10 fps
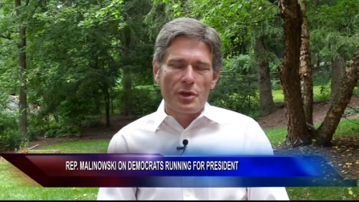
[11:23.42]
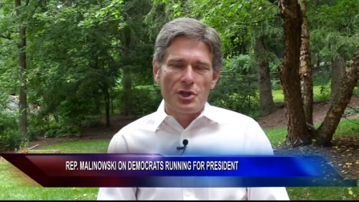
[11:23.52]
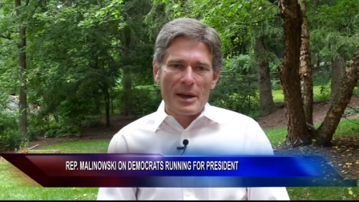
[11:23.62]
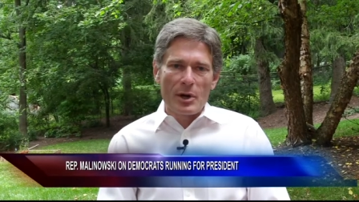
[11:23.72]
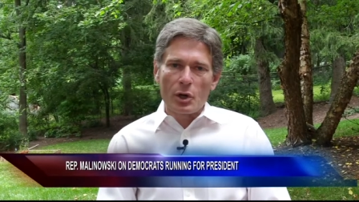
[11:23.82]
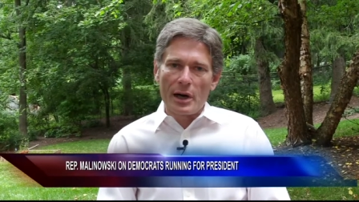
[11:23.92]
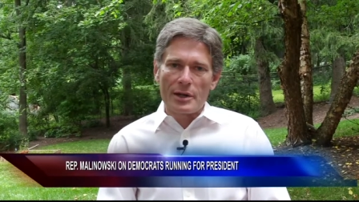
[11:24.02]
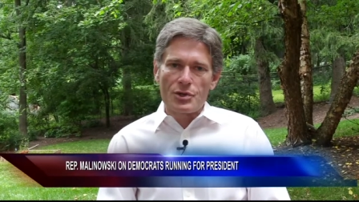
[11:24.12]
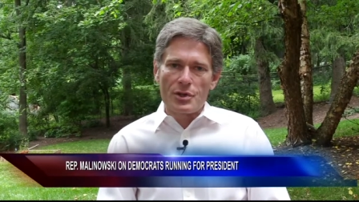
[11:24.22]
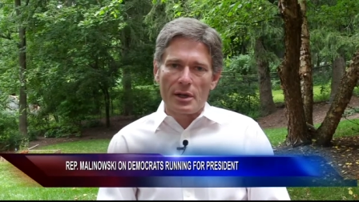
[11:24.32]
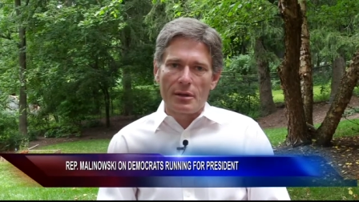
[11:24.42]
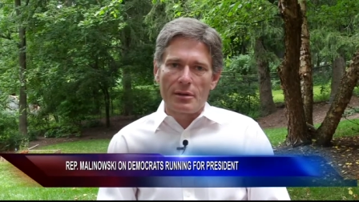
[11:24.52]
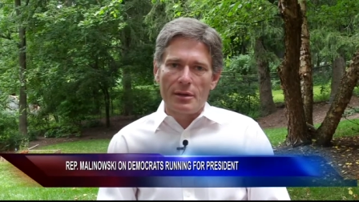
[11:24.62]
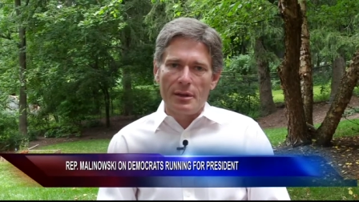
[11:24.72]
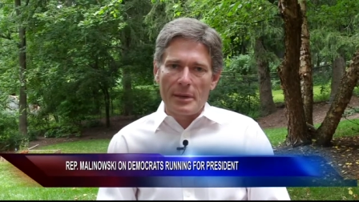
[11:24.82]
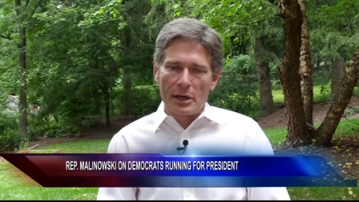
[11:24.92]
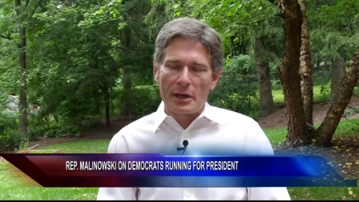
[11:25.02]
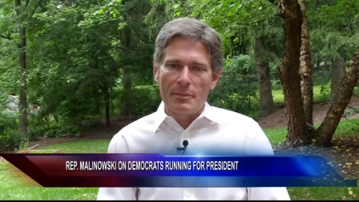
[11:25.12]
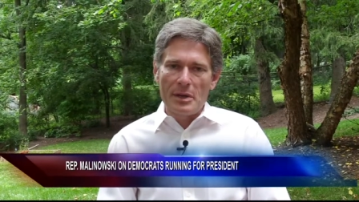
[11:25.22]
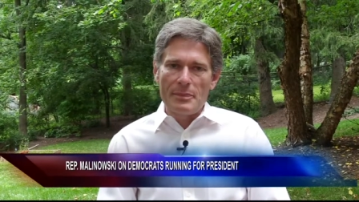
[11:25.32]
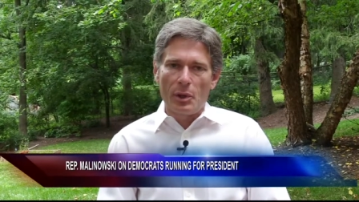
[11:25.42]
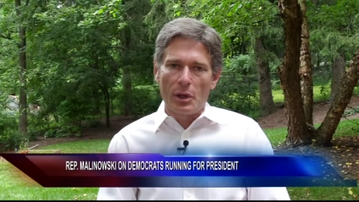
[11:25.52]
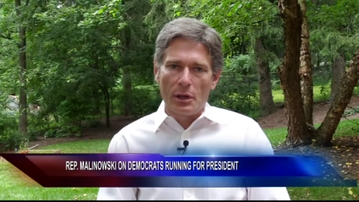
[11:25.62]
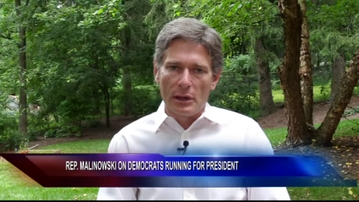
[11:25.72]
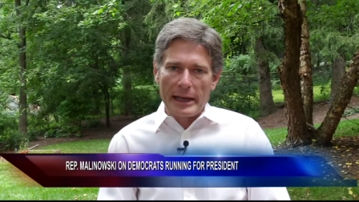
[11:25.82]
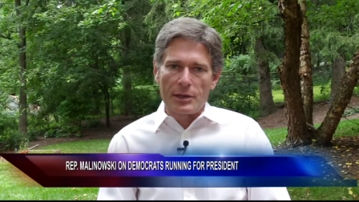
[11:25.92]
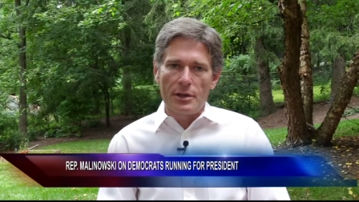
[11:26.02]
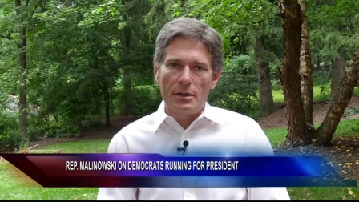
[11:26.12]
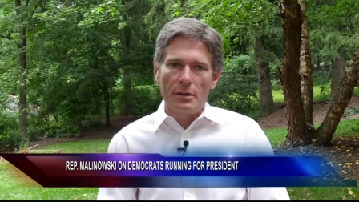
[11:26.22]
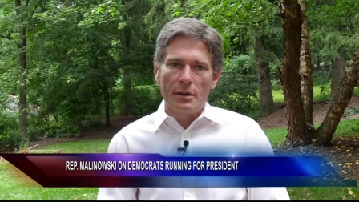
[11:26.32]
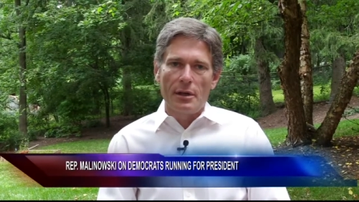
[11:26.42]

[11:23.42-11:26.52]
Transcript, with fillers: the Democrats that the American people elected